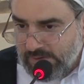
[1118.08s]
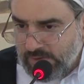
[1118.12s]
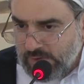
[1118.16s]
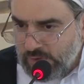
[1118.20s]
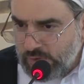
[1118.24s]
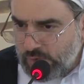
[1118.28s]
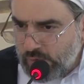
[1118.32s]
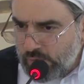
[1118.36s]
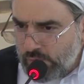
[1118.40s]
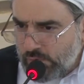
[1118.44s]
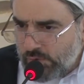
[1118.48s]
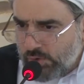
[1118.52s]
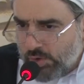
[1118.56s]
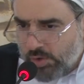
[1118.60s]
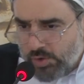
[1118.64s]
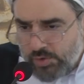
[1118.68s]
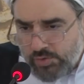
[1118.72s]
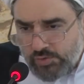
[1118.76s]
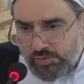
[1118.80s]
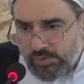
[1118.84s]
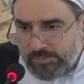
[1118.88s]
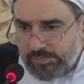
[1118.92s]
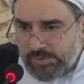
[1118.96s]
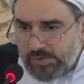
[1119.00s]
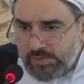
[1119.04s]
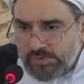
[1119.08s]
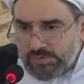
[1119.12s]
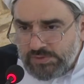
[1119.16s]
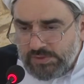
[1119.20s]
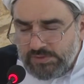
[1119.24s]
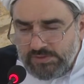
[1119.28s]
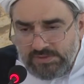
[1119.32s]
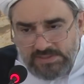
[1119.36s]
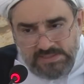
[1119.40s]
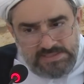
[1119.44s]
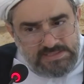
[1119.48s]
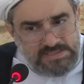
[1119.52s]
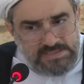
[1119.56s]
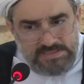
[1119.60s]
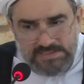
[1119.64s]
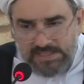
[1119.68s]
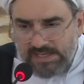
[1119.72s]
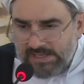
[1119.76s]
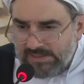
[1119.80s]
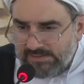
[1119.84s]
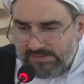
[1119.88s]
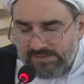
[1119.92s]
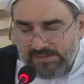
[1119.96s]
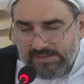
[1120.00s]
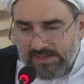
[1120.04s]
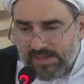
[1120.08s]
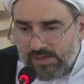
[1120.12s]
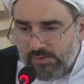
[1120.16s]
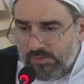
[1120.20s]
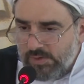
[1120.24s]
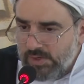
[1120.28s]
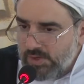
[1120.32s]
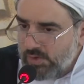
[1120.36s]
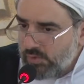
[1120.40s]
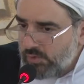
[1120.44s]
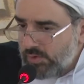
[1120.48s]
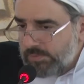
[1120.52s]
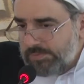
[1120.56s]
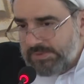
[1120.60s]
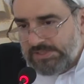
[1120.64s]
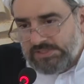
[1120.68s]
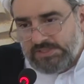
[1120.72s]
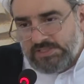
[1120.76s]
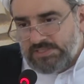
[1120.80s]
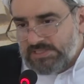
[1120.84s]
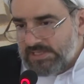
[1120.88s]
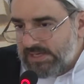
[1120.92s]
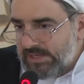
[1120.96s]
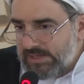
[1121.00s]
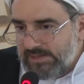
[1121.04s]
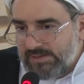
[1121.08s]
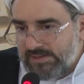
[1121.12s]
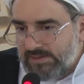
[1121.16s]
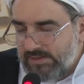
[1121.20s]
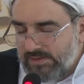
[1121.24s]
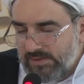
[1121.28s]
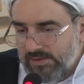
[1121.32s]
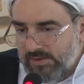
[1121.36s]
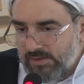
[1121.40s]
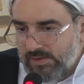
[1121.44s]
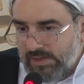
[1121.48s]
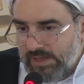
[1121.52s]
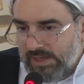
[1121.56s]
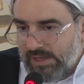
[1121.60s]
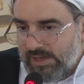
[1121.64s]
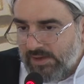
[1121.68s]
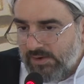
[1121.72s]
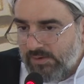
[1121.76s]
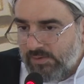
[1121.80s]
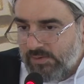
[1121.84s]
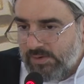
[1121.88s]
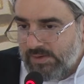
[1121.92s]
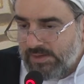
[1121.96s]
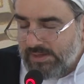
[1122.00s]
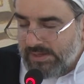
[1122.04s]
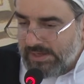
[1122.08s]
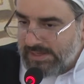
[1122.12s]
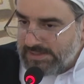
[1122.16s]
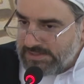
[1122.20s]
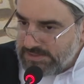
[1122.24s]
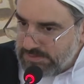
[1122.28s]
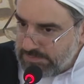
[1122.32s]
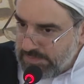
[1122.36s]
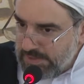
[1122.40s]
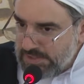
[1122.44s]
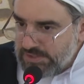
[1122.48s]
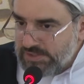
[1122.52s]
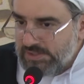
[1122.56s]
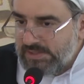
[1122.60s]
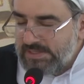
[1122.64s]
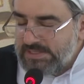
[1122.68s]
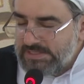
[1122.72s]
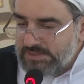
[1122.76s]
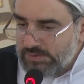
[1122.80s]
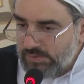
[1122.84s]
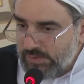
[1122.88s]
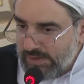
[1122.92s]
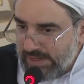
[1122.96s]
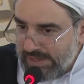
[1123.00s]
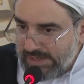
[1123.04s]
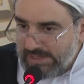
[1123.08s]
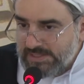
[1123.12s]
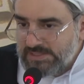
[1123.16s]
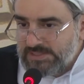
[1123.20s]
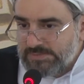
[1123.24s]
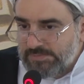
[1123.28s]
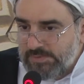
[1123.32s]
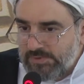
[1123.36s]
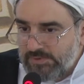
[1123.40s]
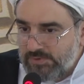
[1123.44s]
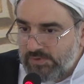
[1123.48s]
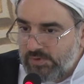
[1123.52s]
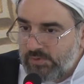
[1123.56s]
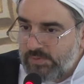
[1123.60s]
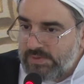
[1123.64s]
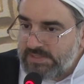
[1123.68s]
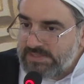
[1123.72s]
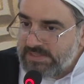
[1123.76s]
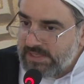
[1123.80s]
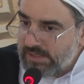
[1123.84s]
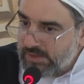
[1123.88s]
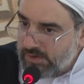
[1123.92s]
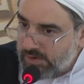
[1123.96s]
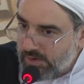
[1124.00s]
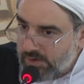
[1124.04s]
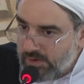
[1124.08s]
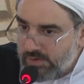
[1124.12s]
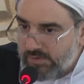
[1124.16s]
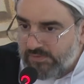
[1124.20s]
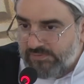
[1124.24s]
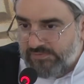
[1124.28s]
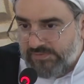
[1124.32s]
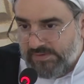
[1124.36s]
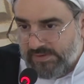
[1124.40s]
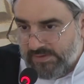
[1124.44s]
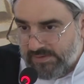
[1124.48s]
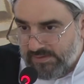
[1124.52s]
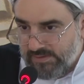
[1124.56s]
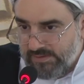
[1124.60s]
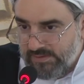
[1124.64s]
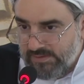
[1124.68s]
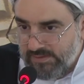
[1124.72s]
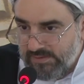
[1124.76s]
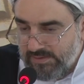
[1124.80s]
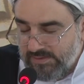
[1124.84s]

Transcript: Your contribution to society now will be just like how a specialist or expert who is a kafir,